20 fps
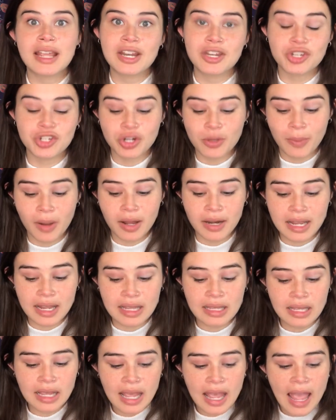in your
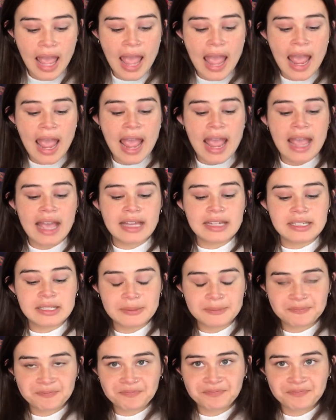body. And